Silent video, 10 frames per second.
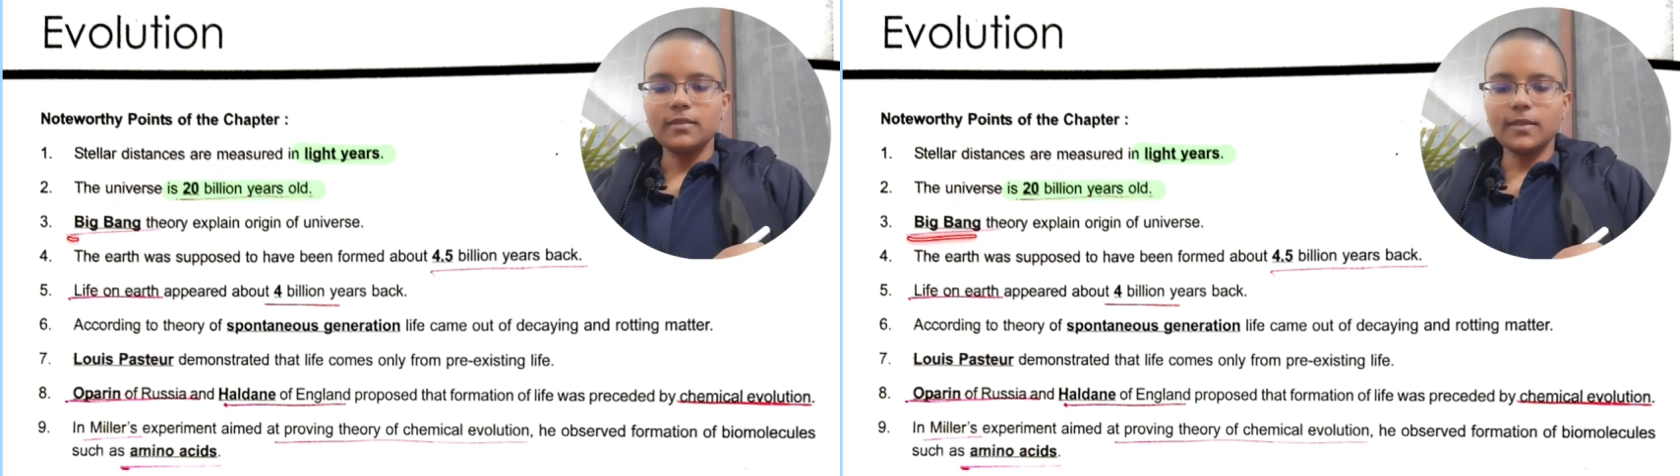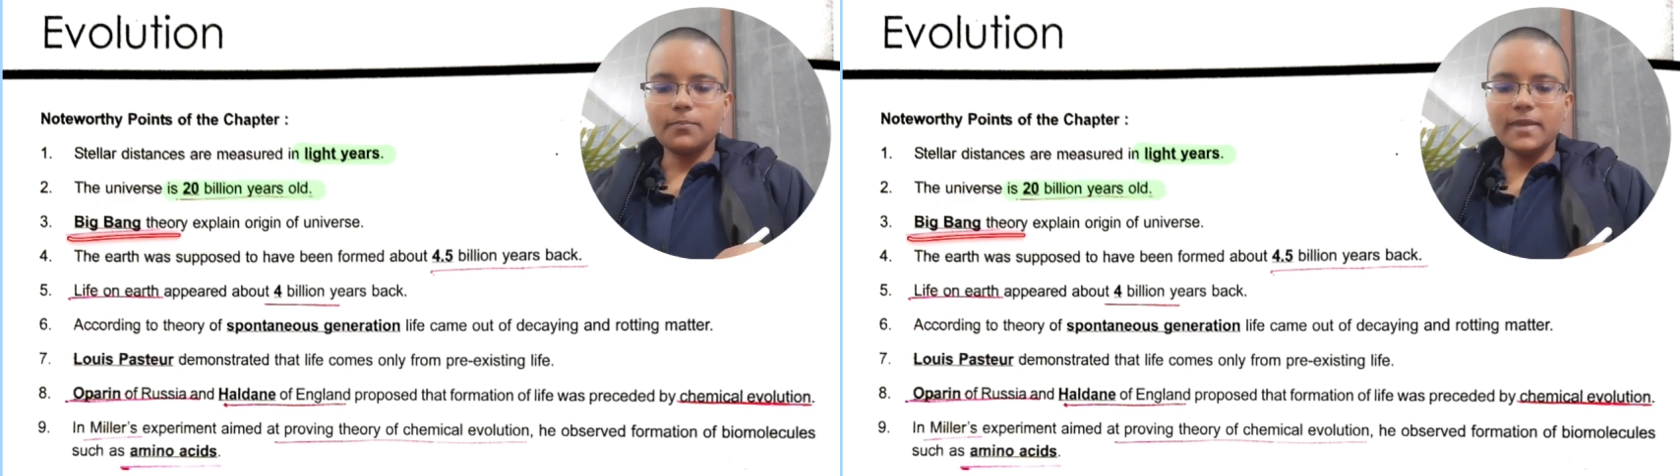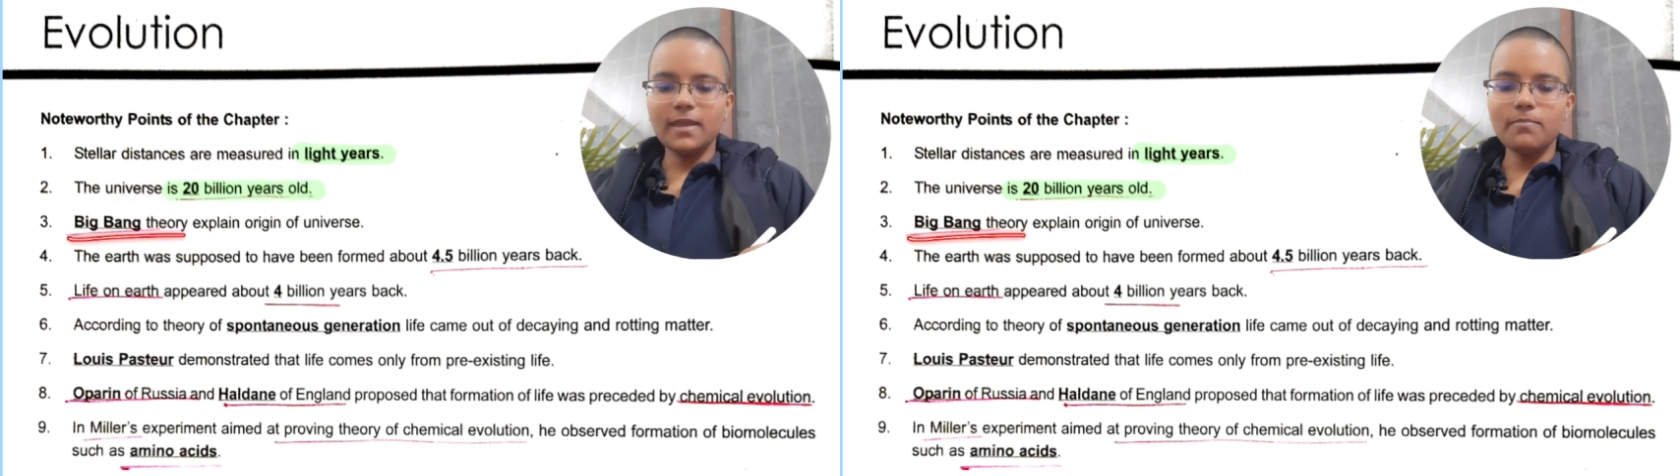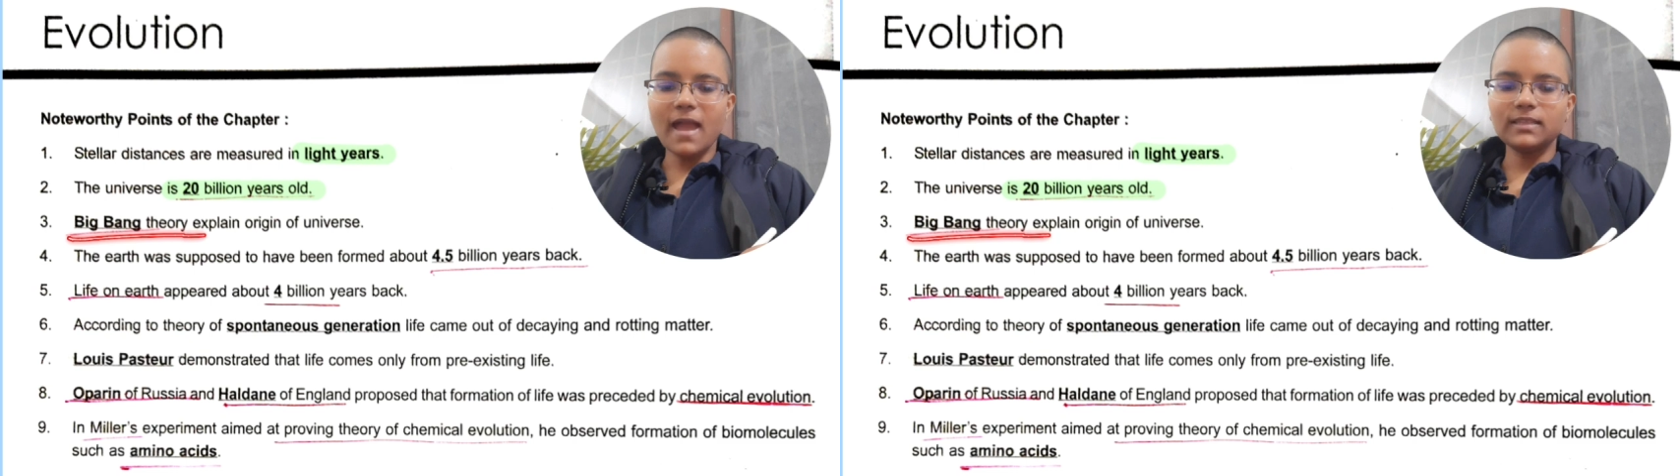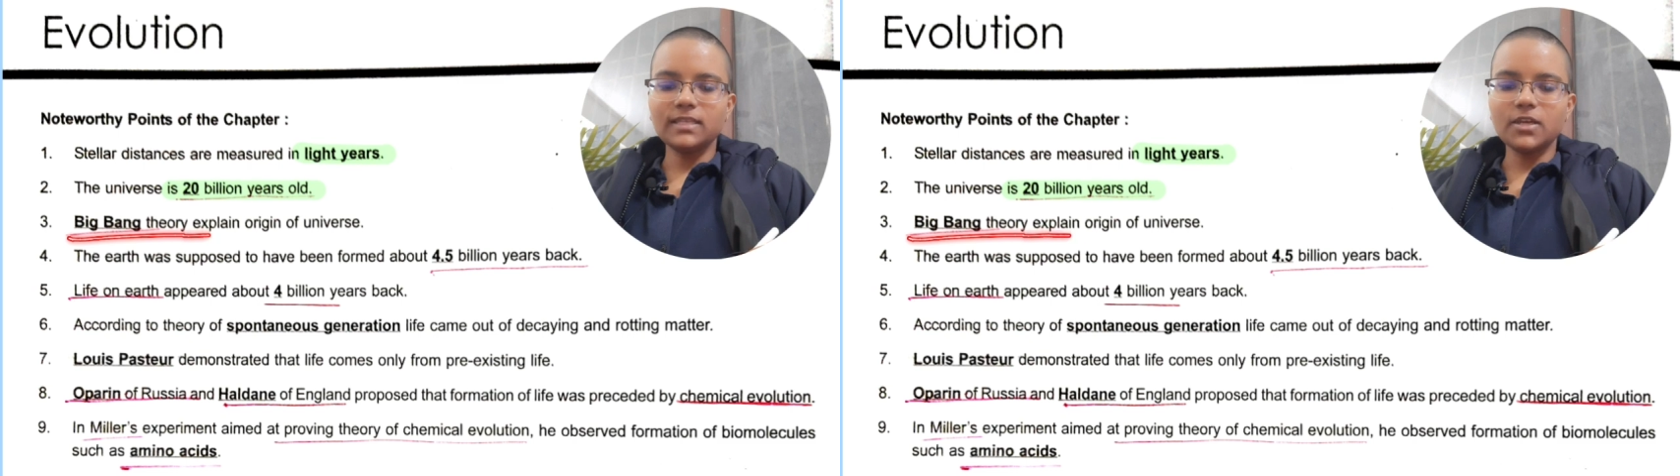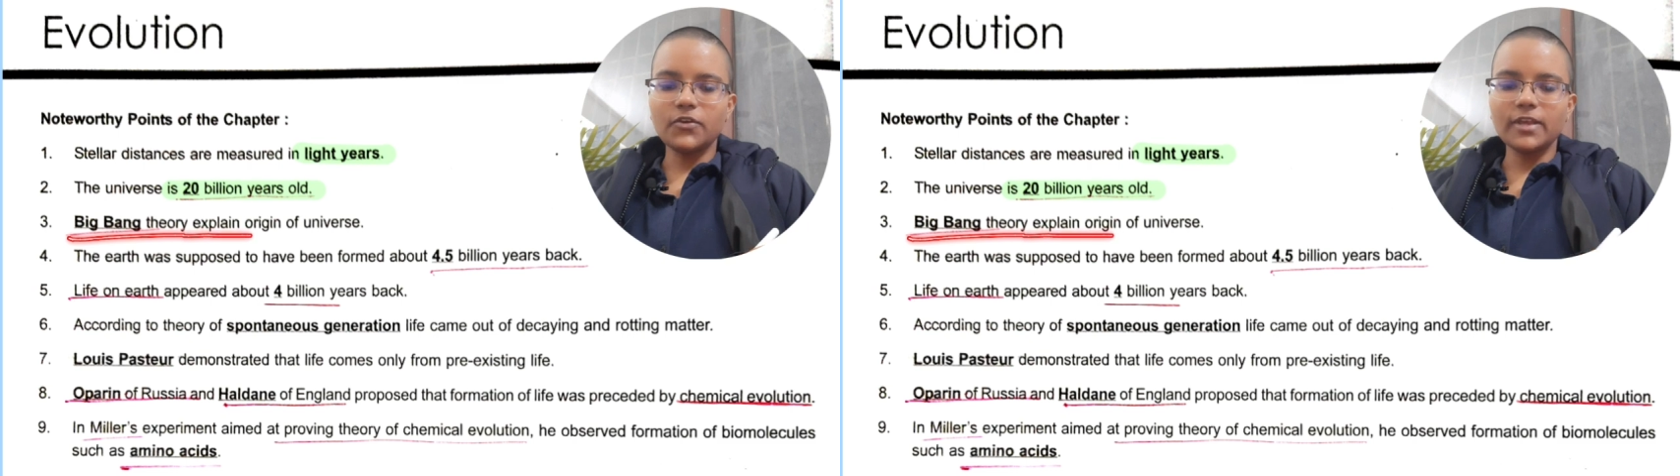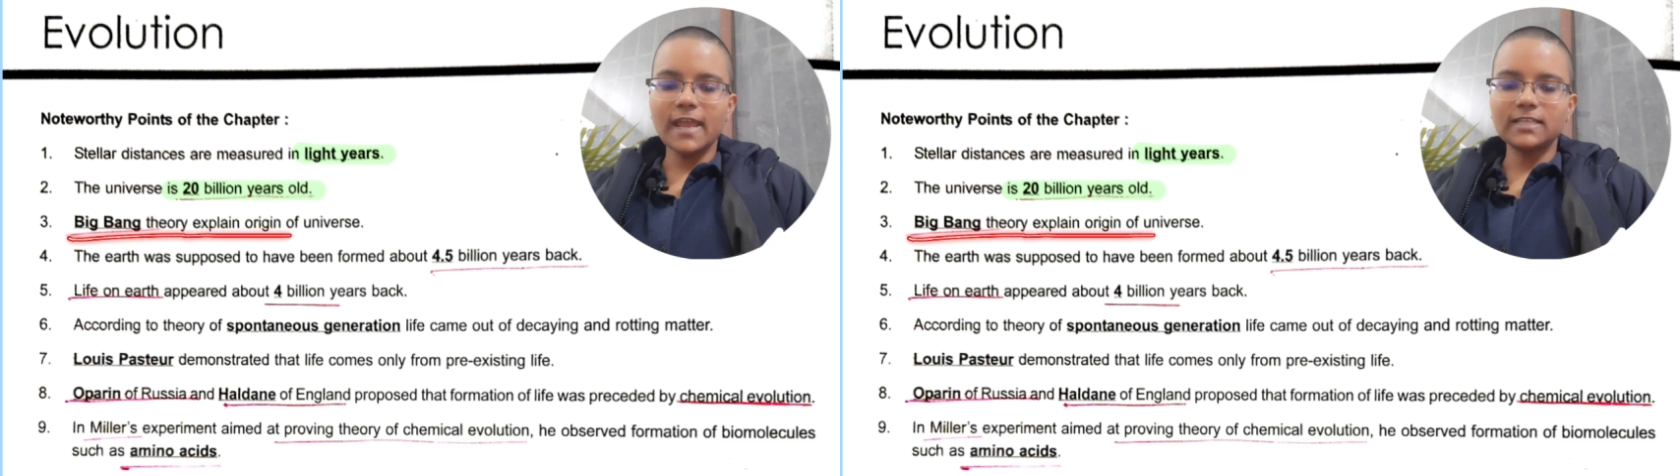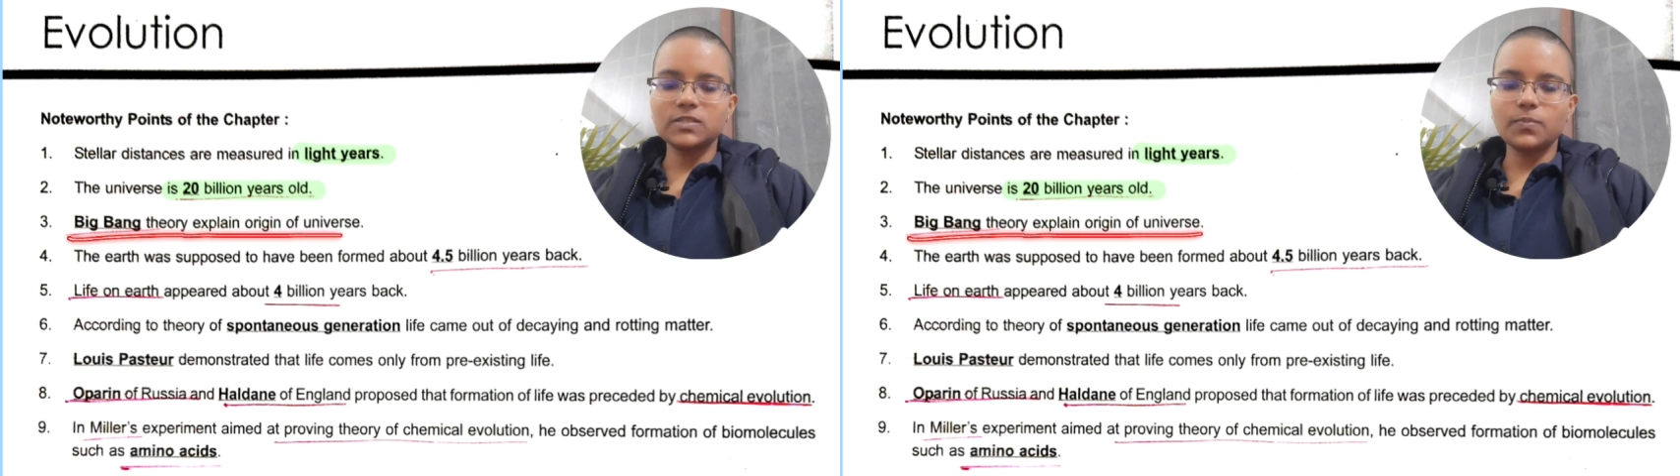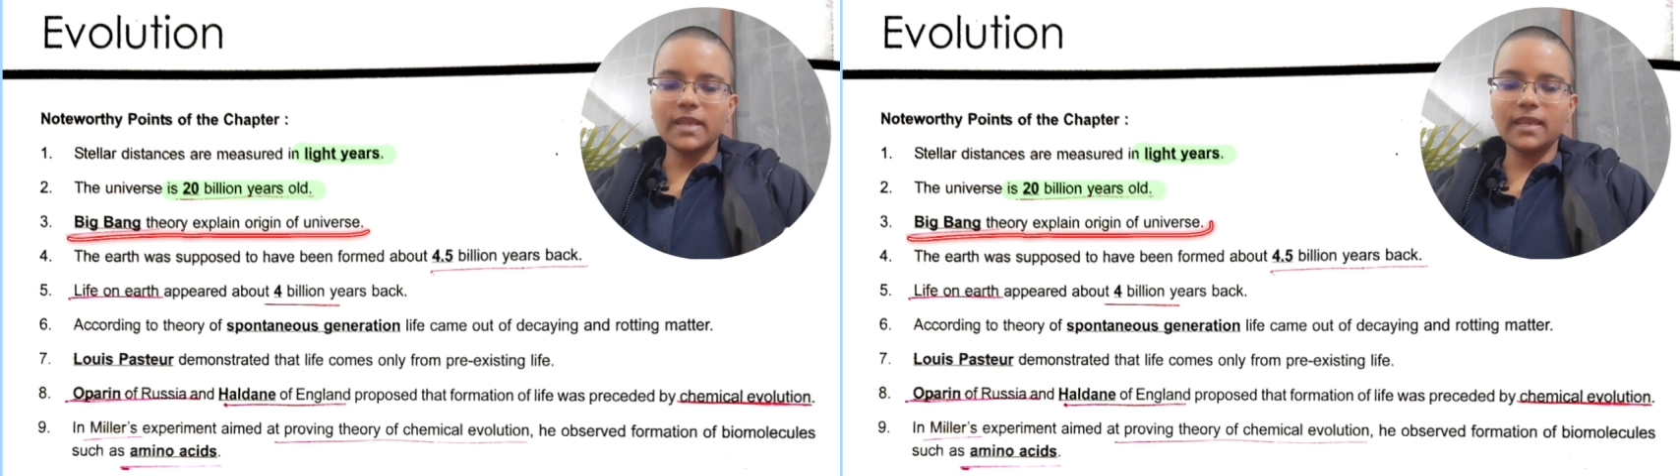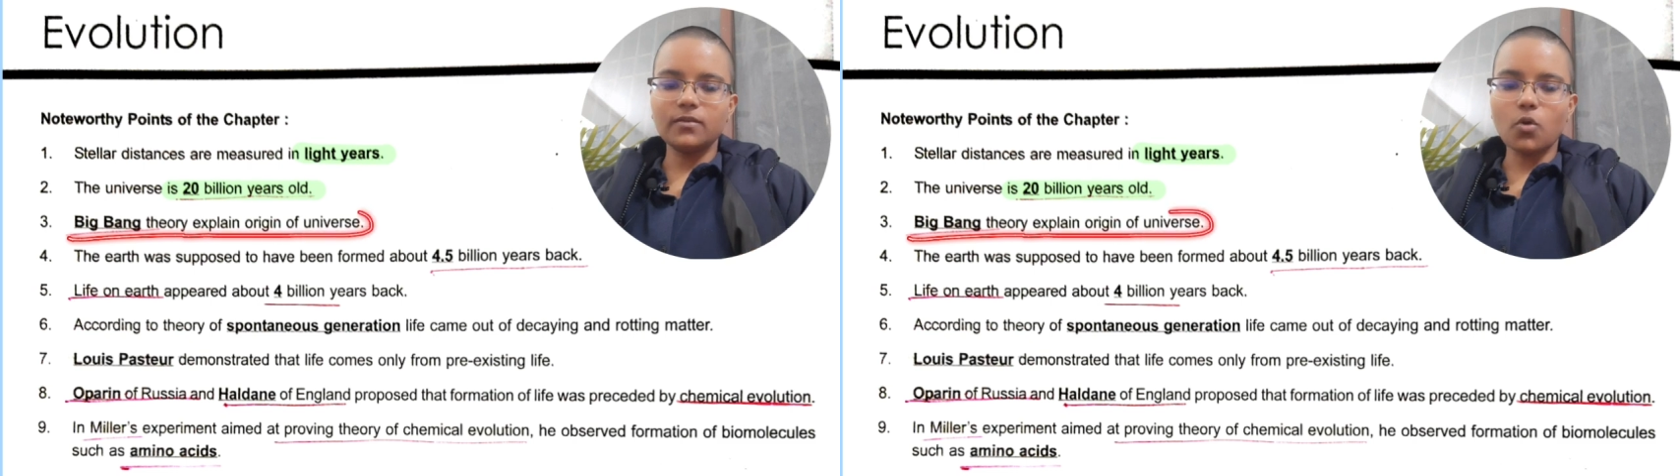The Big Bang theory
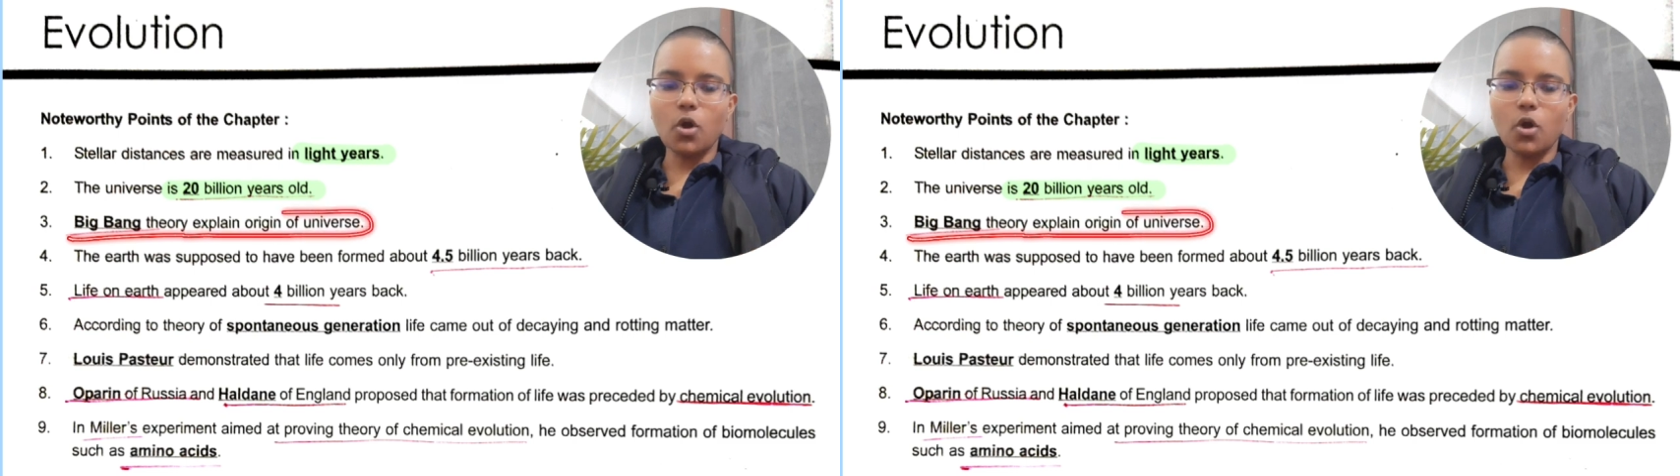explains